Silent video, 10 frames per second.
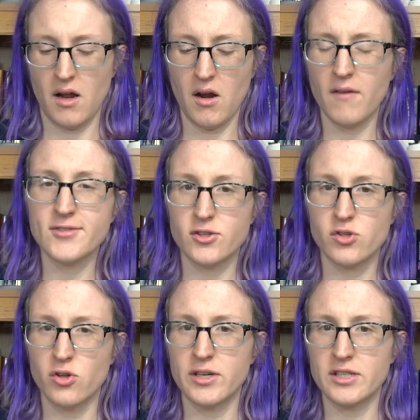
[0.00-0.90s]
An officer
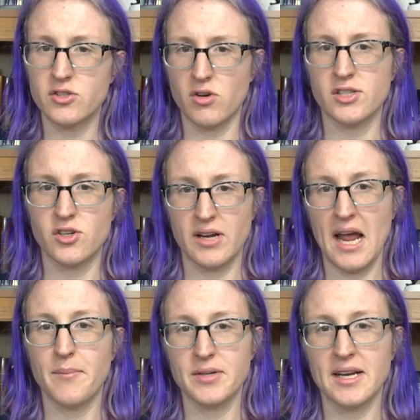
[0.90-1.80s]
learning to trust her
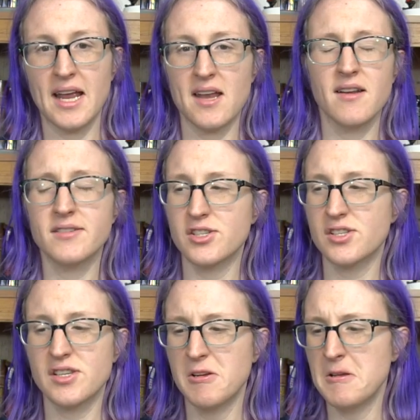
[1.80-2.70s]
captain again. It's just,